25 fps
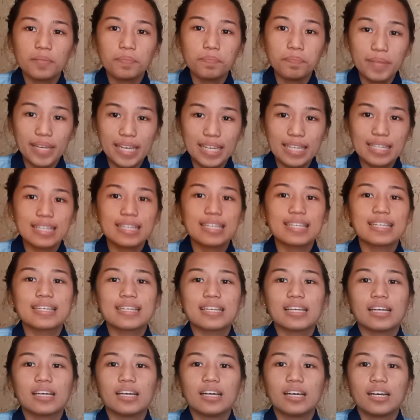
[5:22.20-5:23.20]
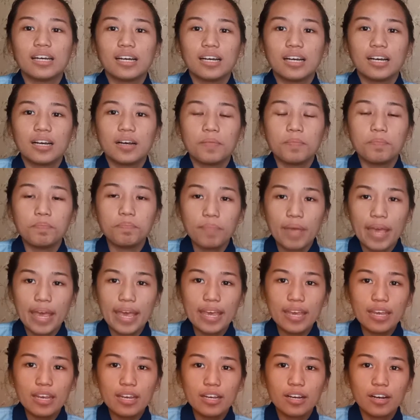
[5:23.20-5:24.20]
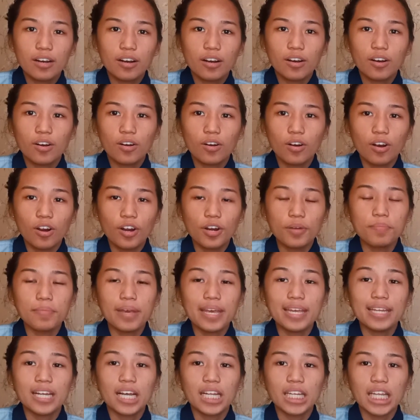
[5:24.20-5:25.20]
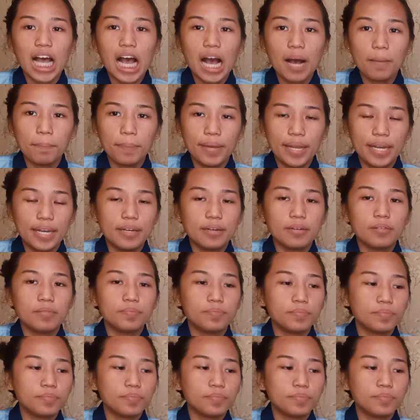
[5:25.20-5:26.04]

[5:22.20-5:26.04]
means may or may not happen.